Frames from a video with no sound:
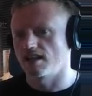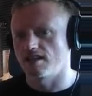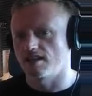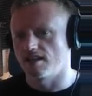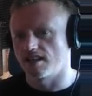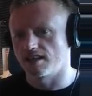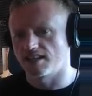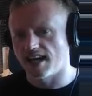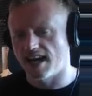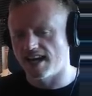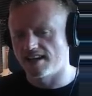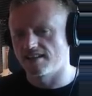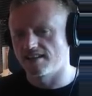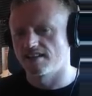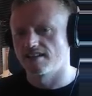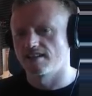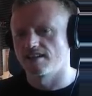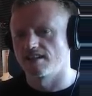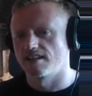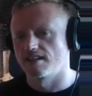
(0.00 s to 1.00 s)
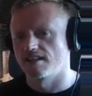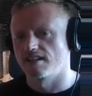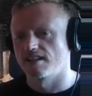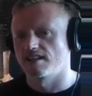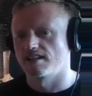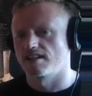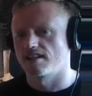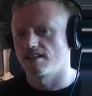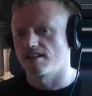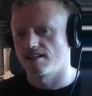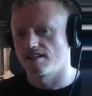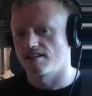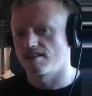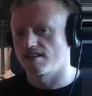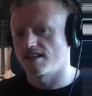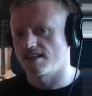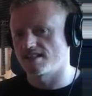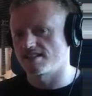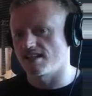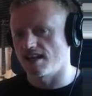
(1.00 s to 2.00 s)
Again,
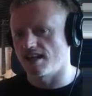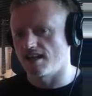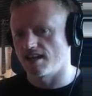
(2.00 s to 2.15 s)
this